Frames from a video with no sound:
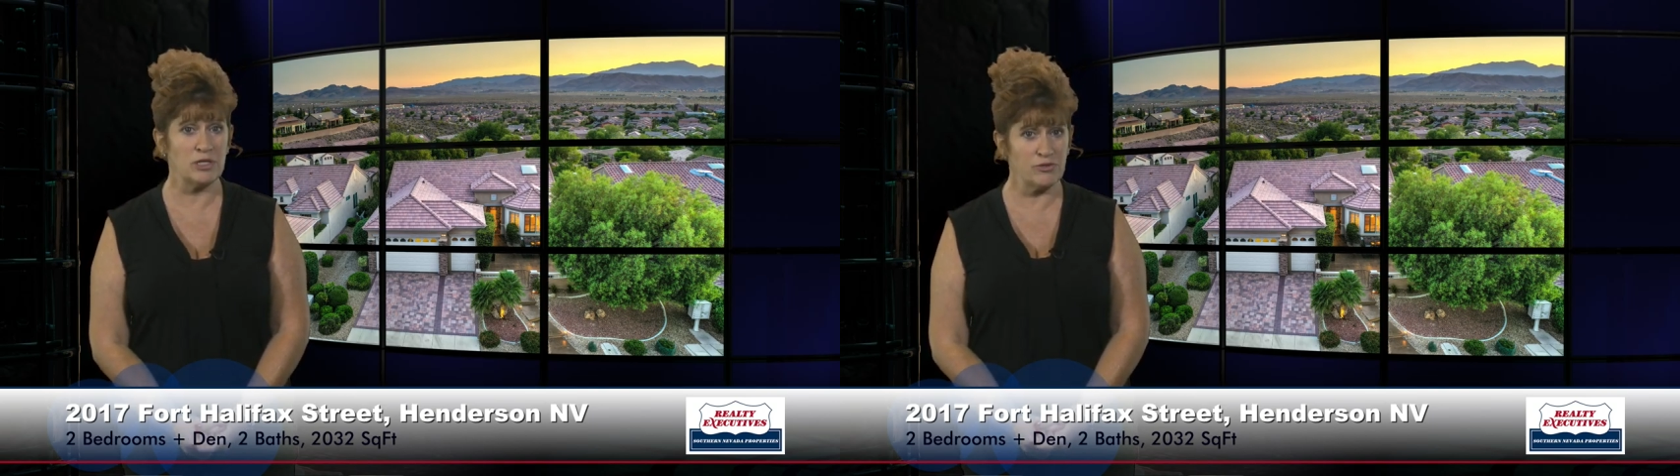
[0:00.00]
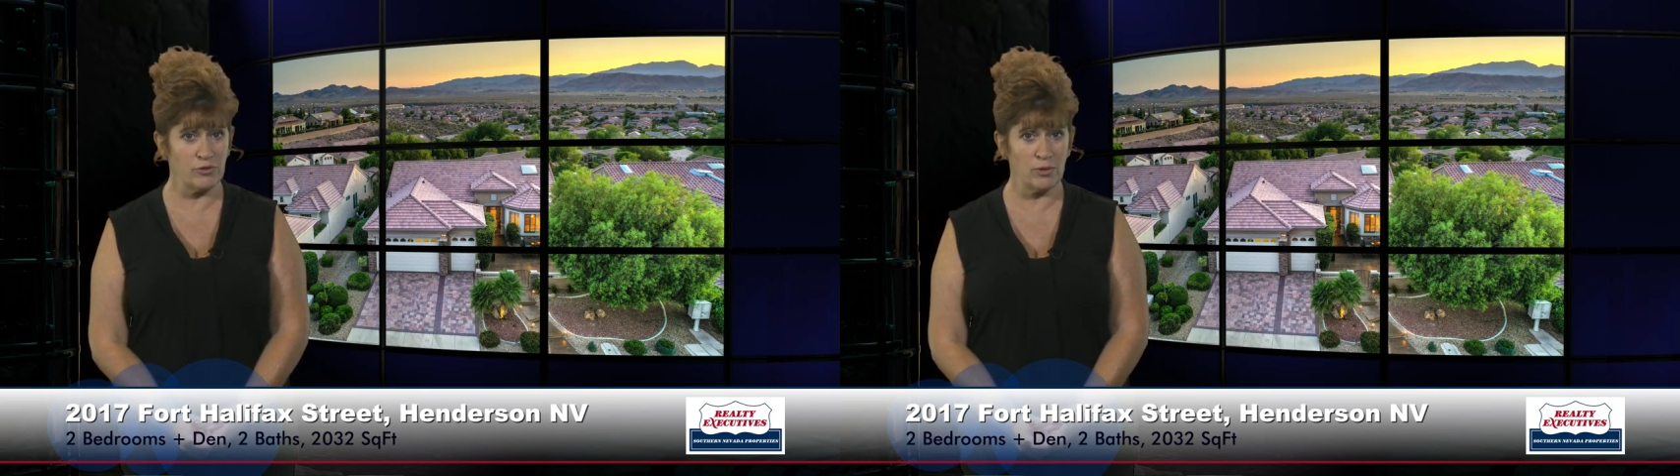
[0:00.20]

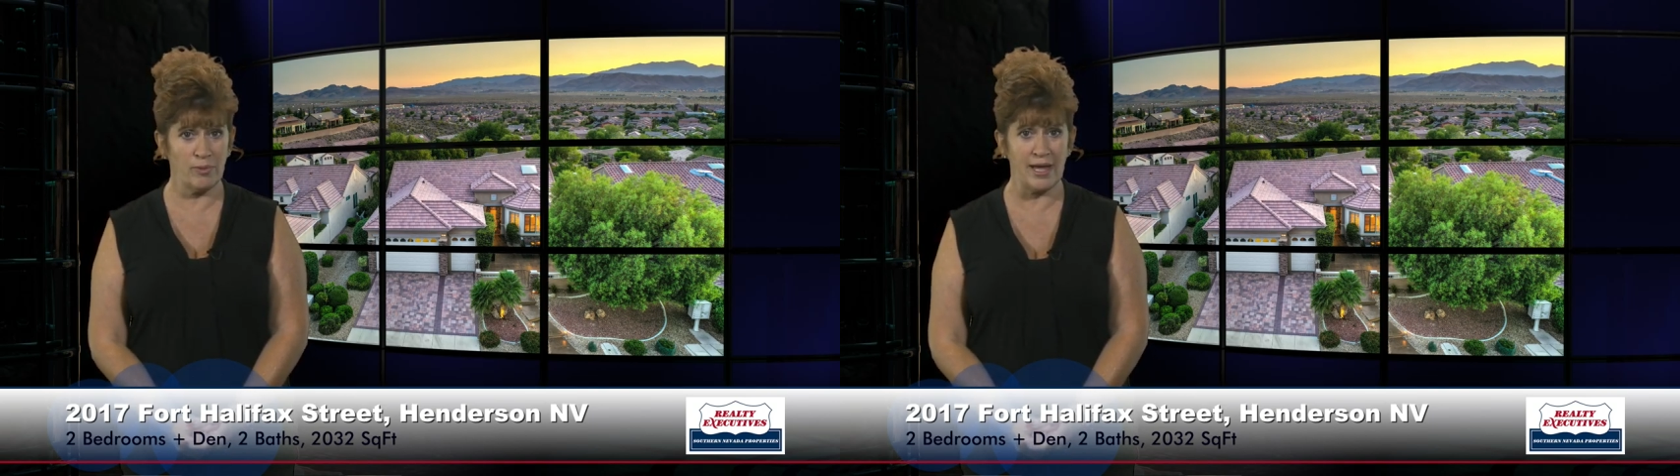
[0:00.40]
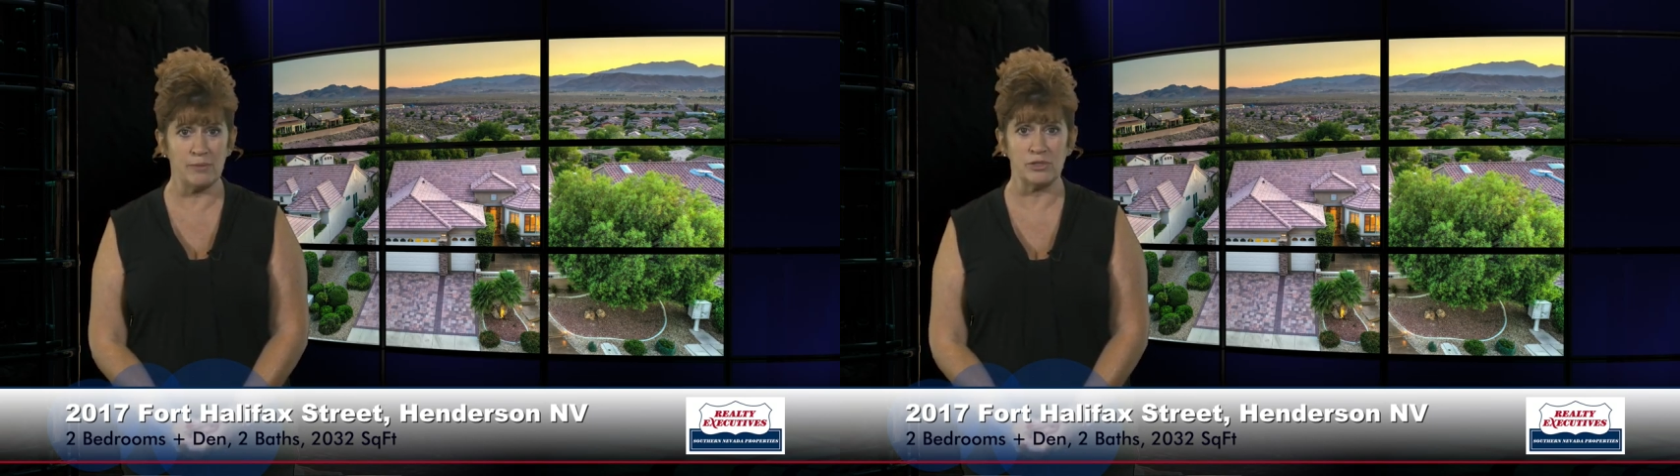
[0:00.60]
floor
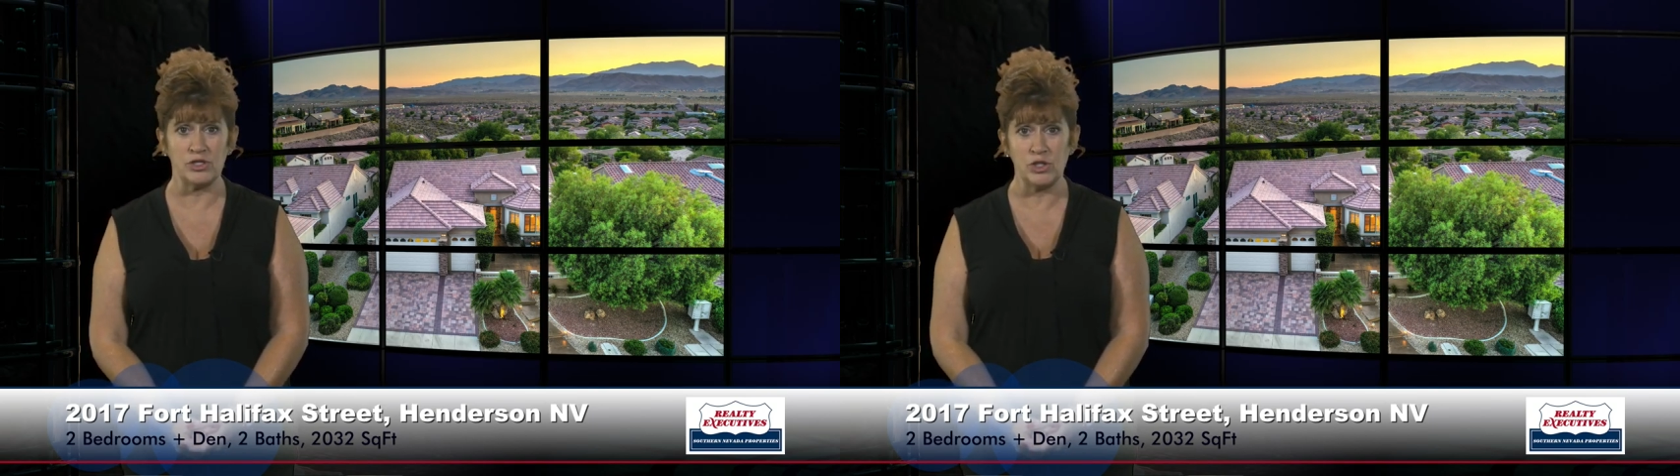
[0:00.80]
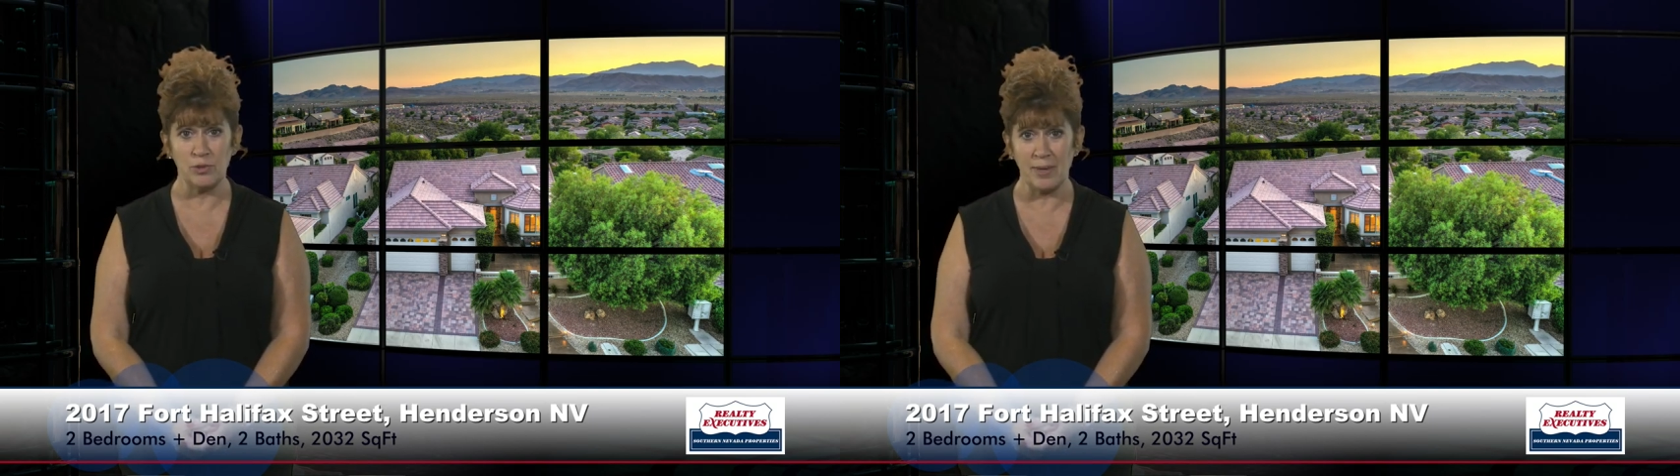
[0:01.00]
plan with
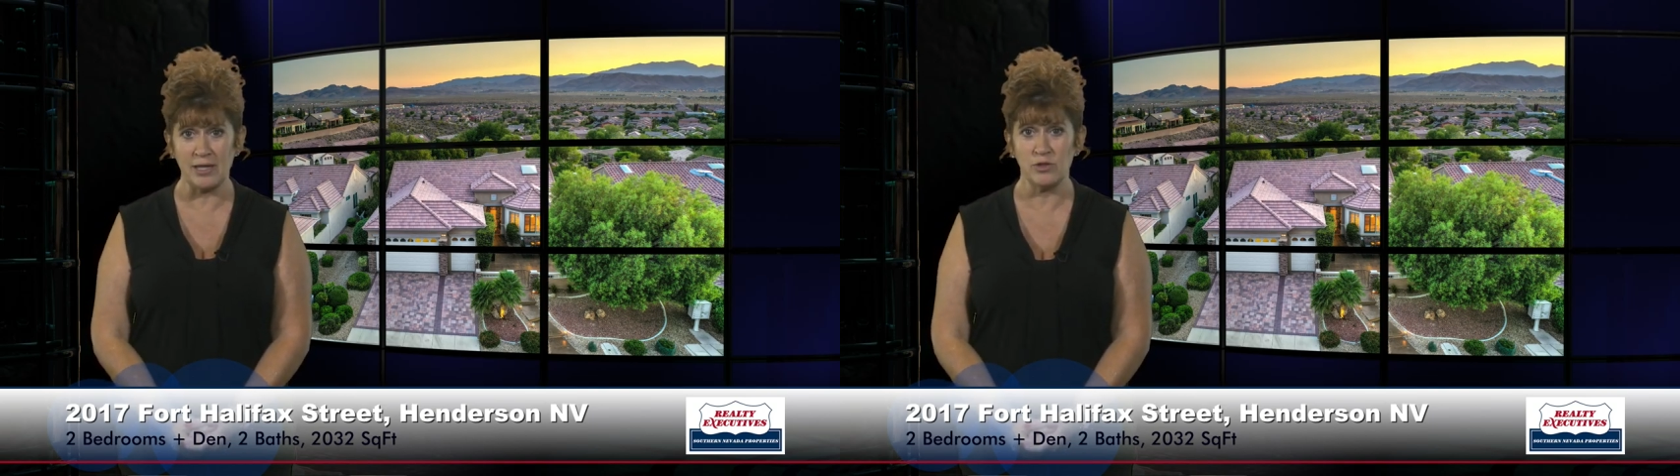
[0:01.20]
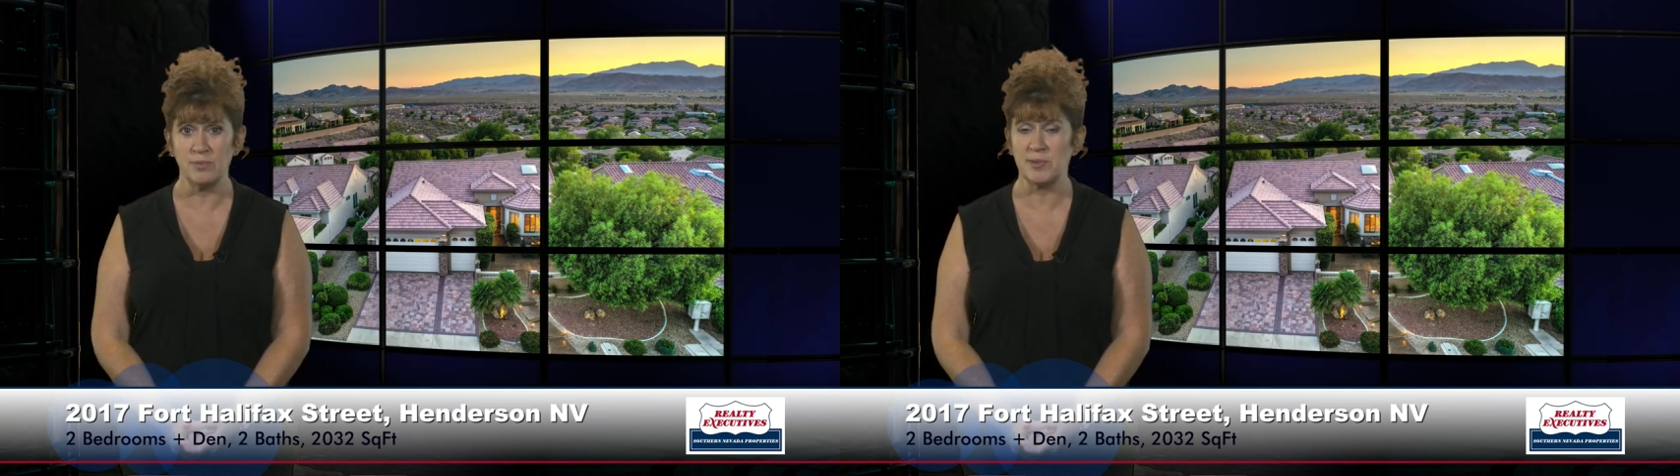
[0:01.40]
two
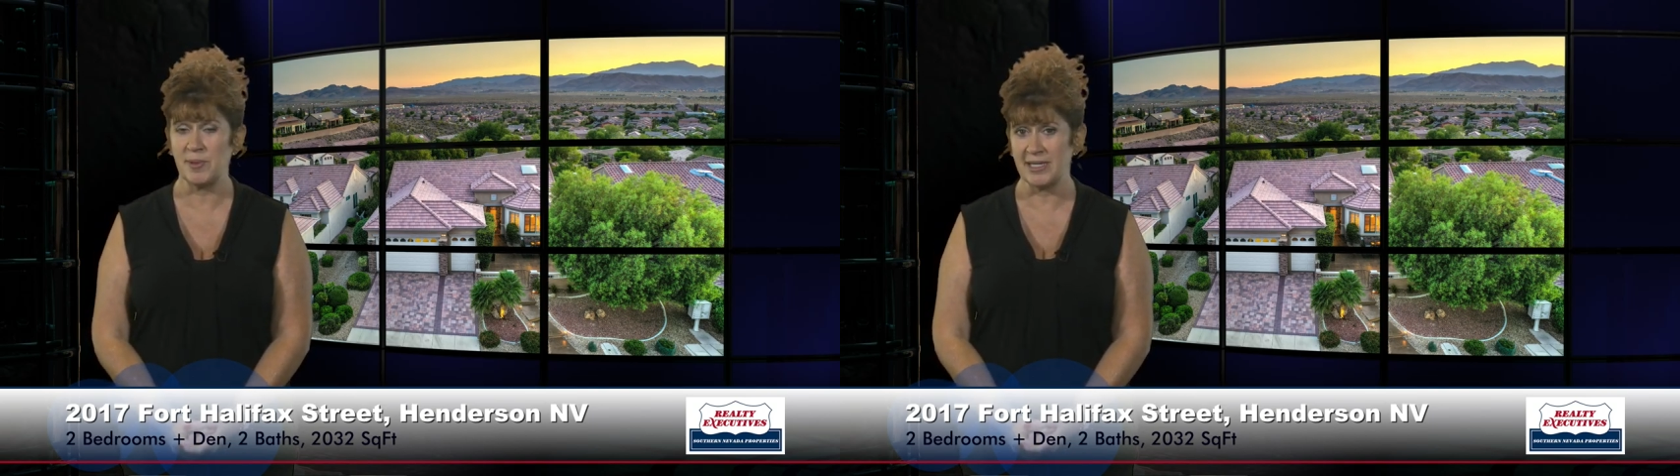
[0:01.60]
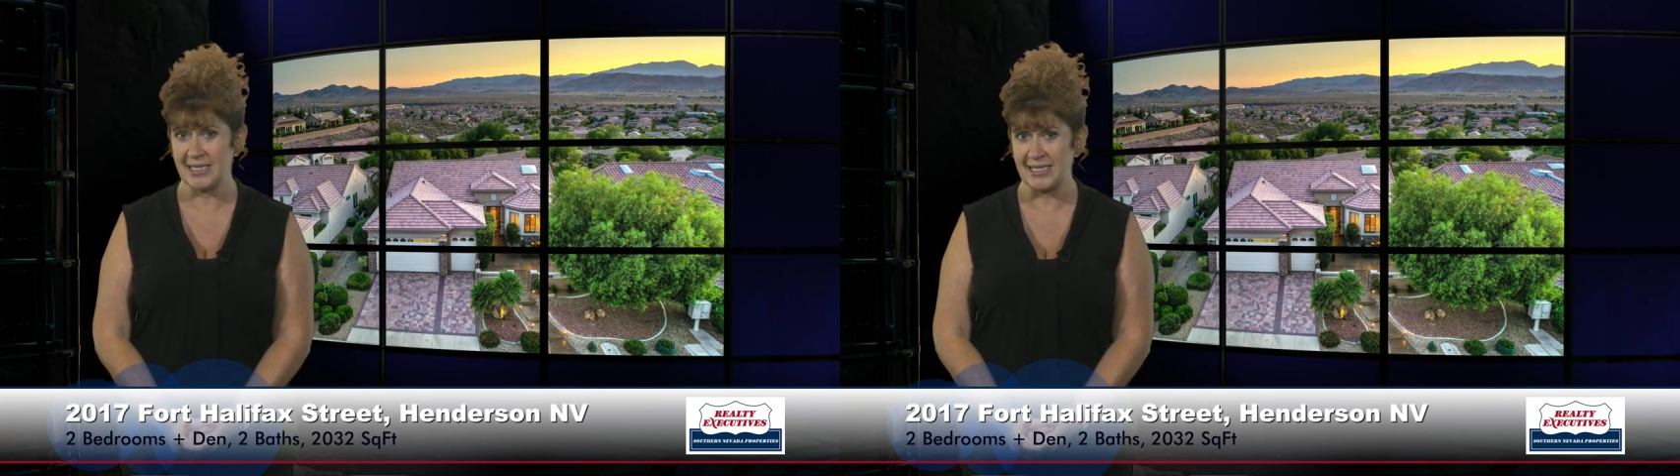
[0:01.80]
bedrooms
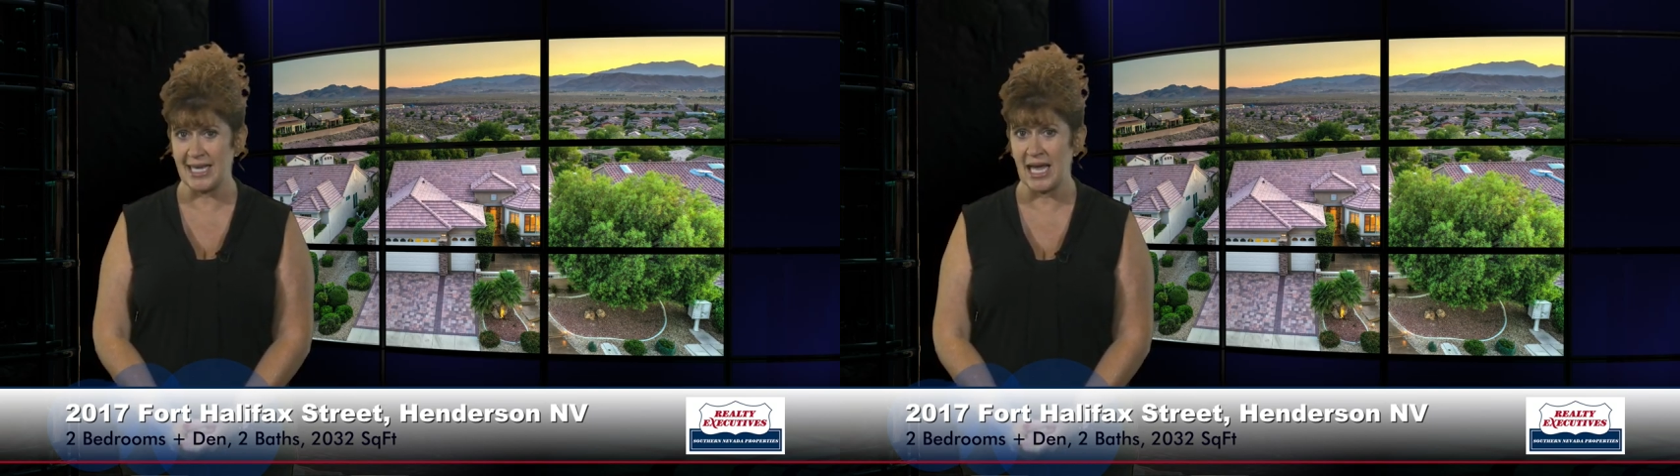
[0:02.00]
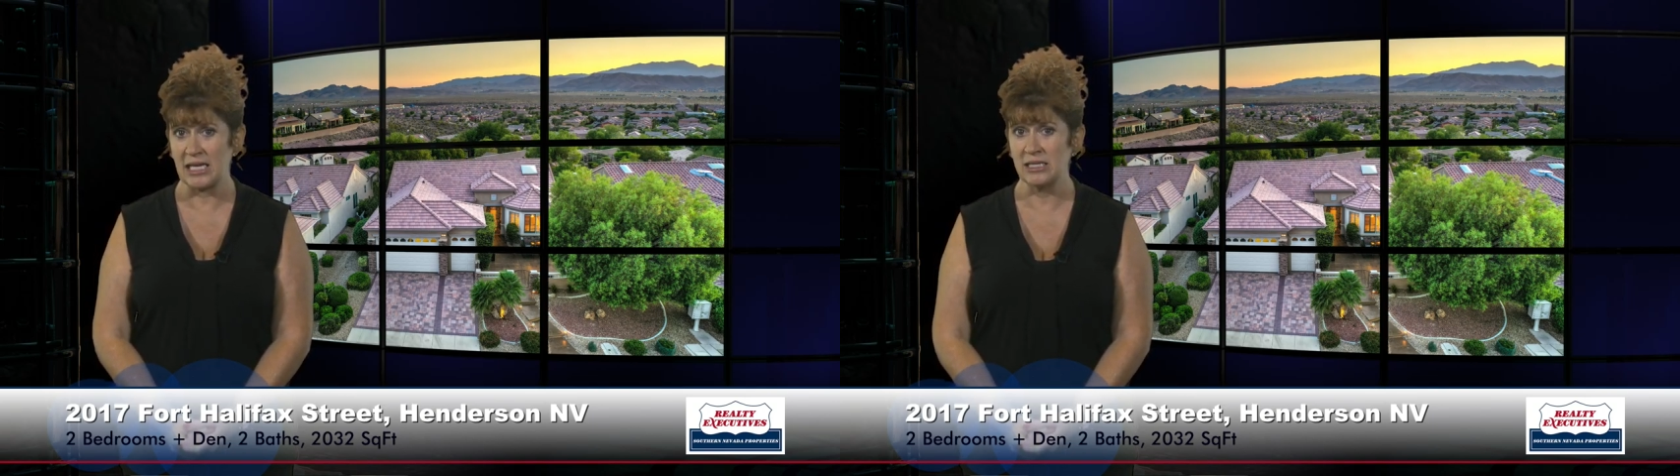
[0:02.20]
plus a
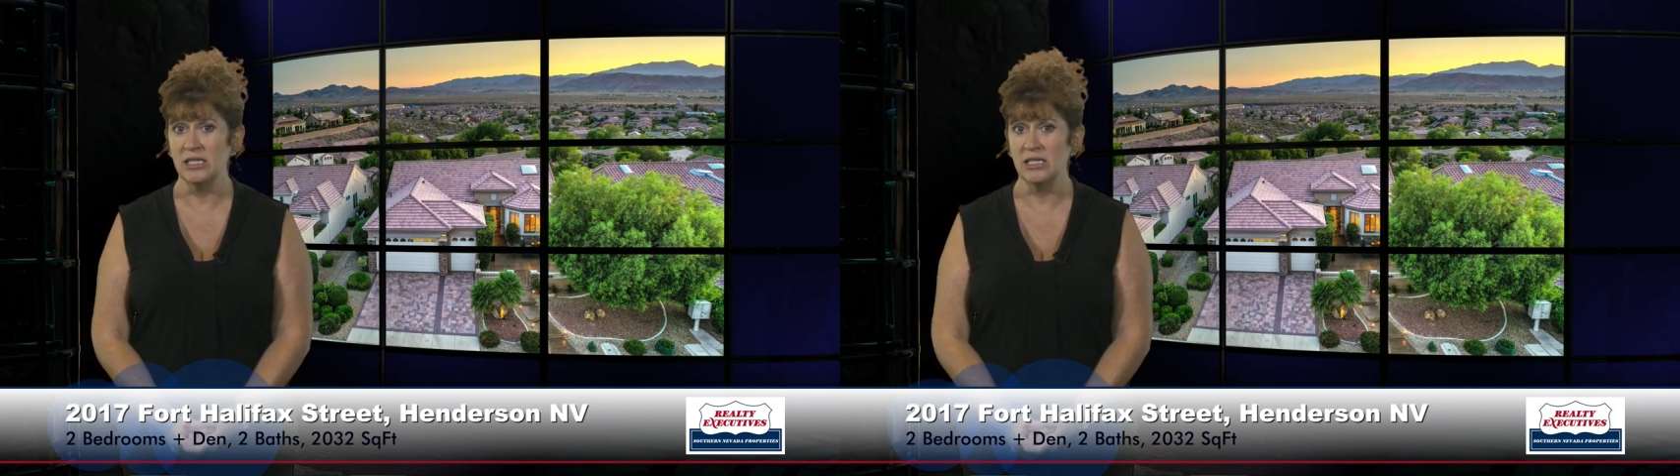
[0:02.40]
den,